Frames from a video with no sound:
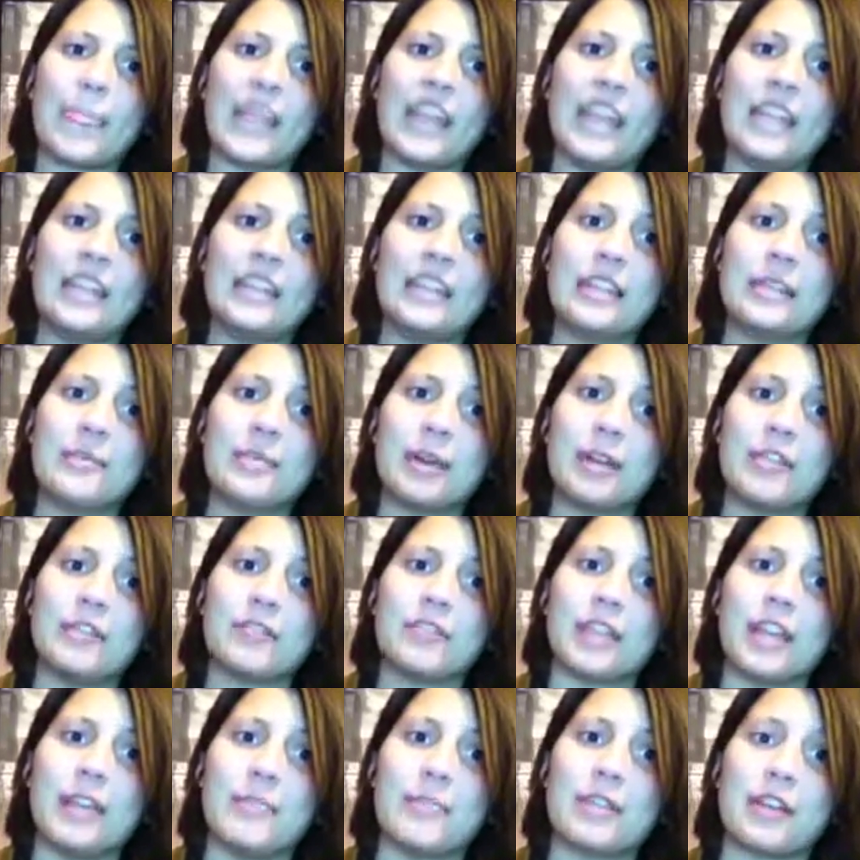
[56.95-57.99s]
in the amount of
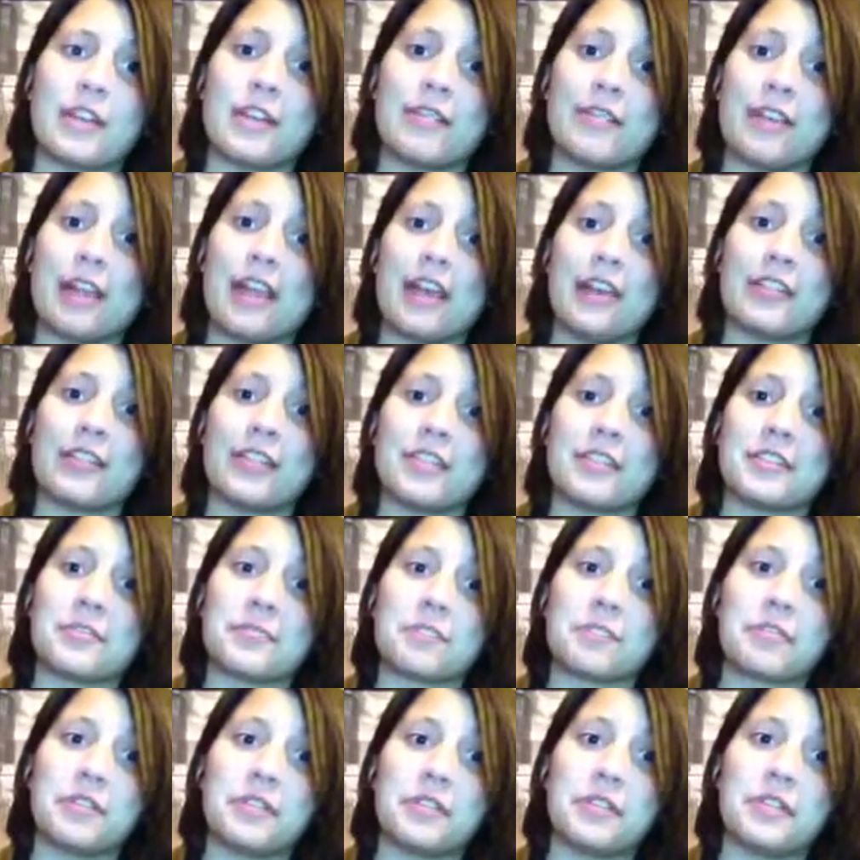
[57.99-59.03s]
time that I've had, that's a
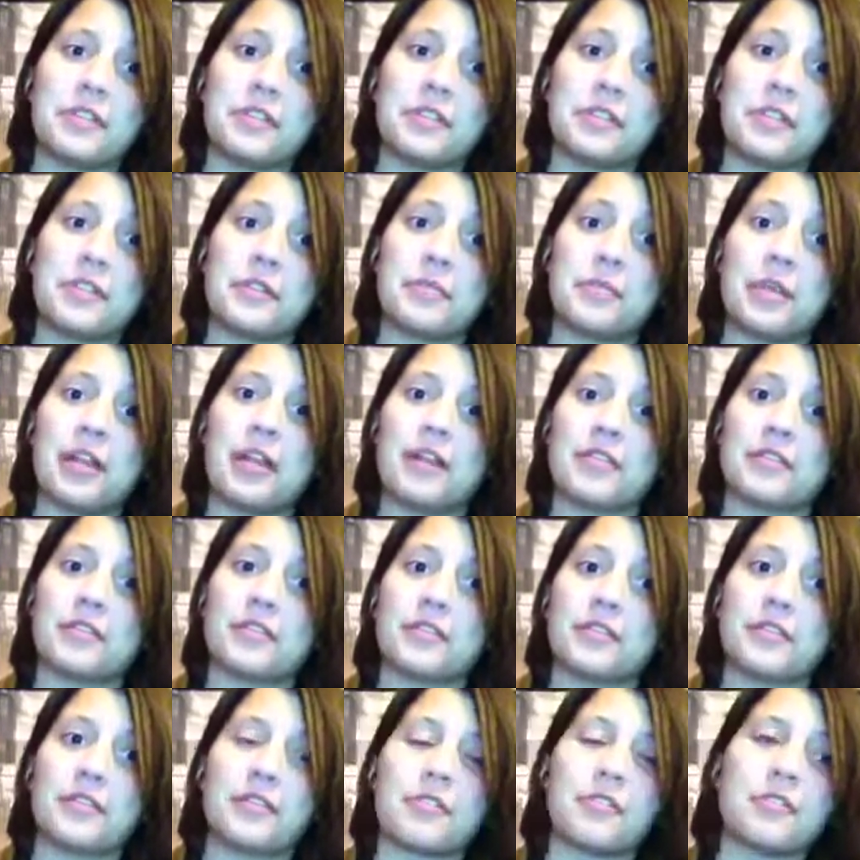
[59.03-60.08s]
pretty decent amount.
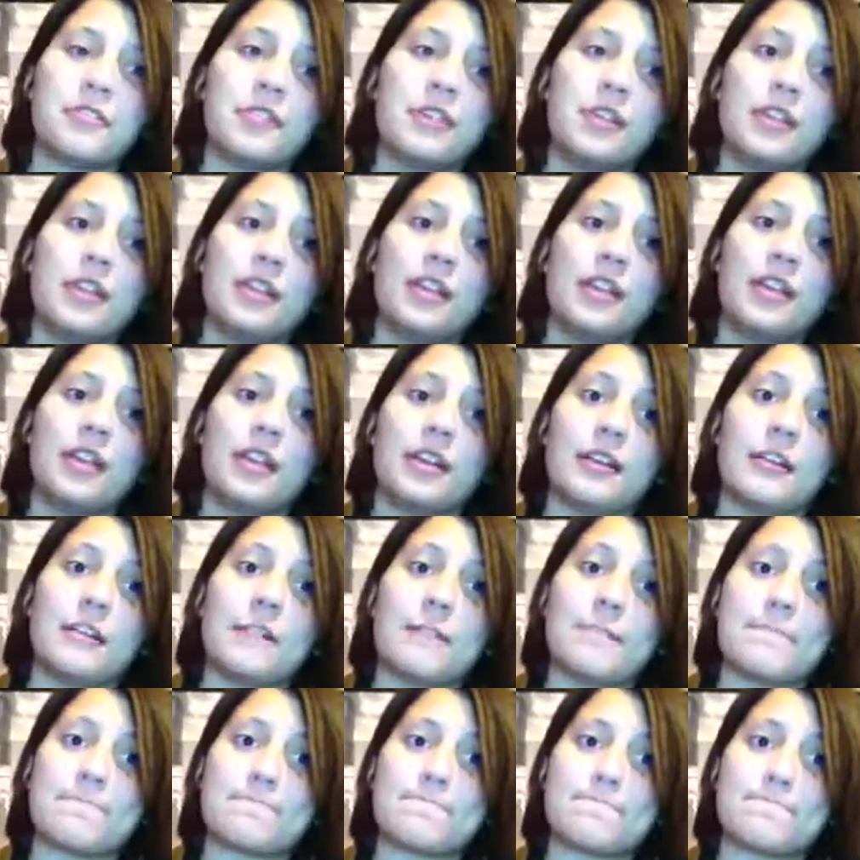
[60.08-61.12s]
So
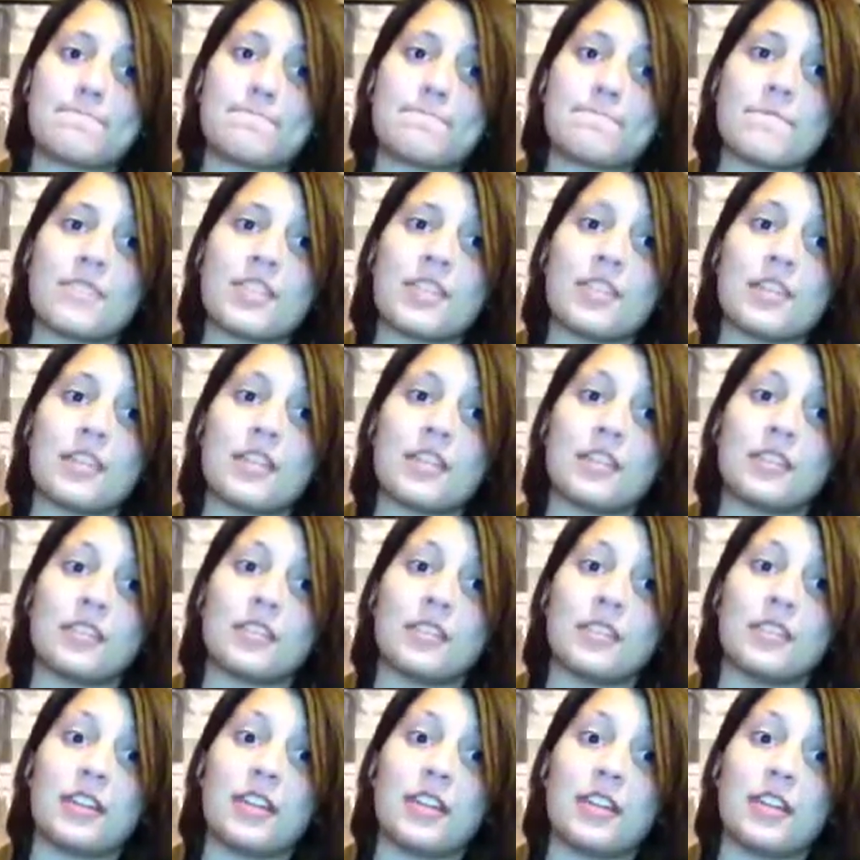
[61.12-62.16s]
I
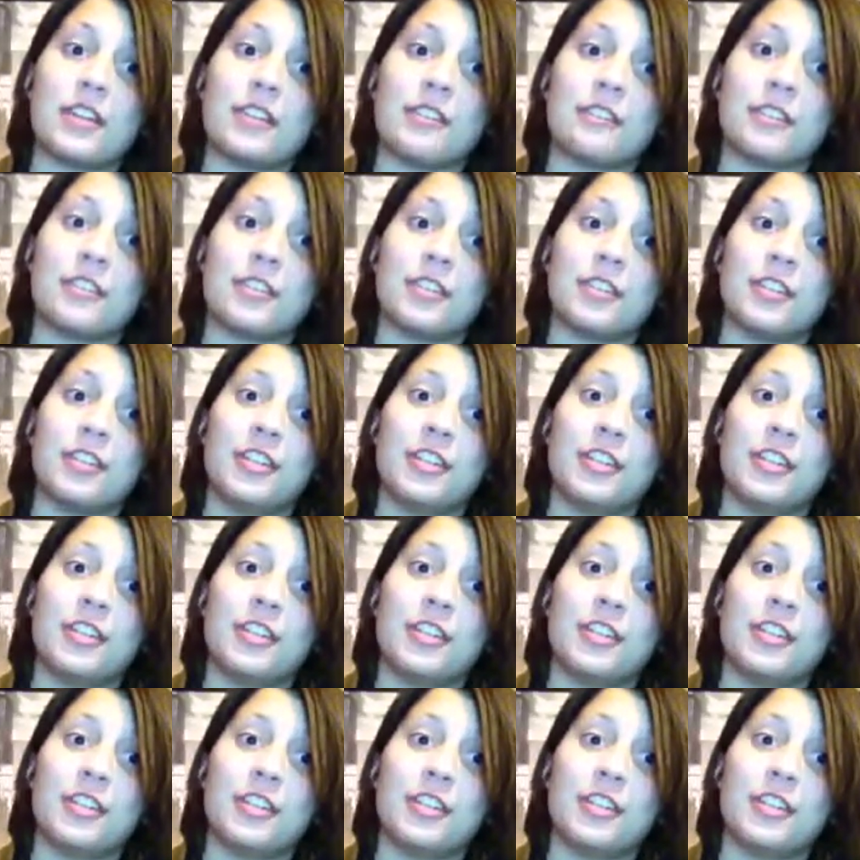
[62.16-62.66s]
still have